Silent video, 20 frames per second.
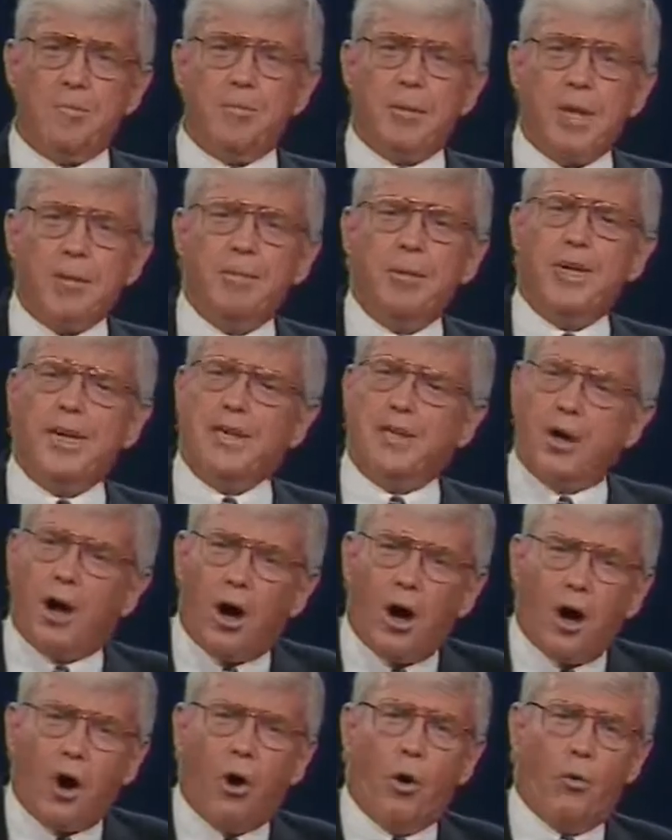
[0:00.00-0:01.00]
People need to
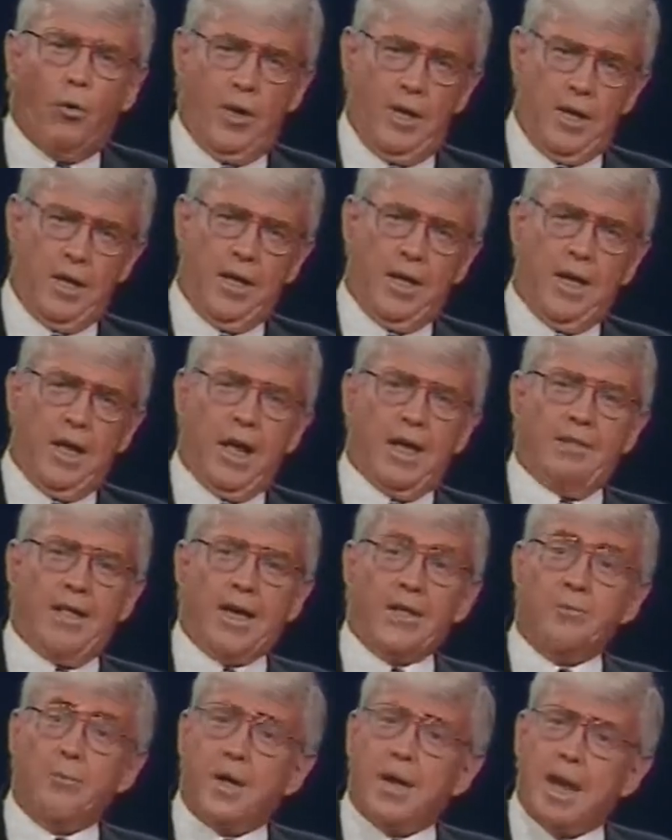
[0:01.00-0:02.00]
own, And
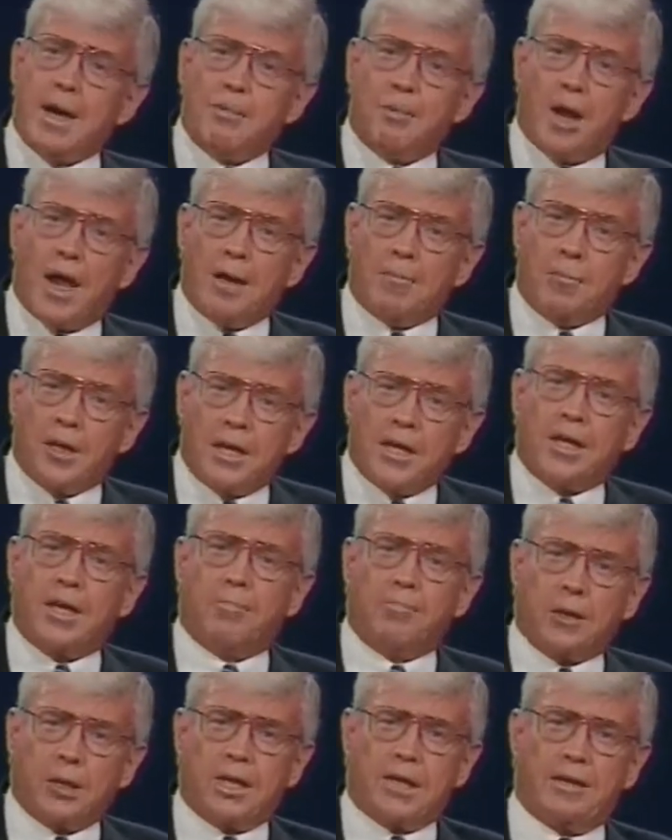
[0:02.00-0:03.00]
that's what Abraham
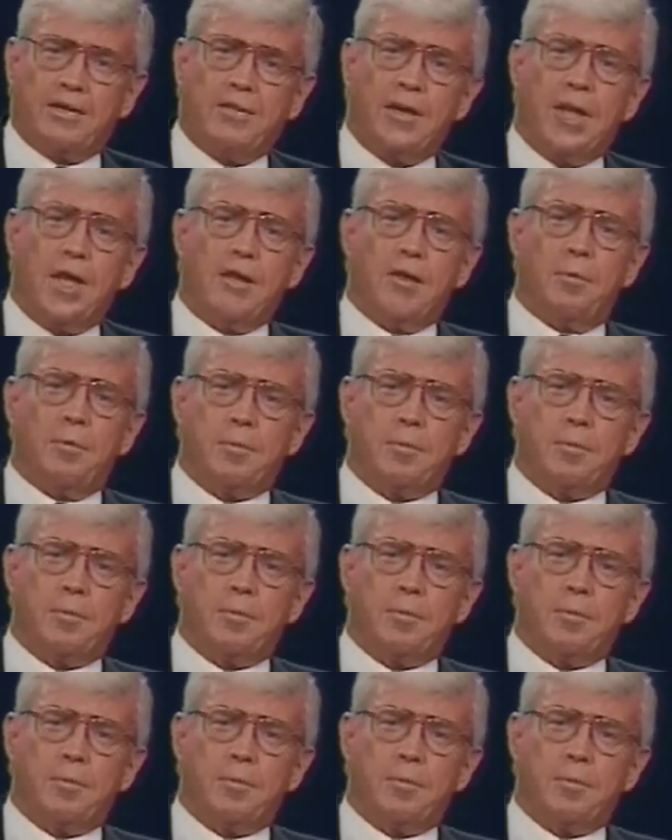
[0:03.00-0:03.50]
Lincoln believed,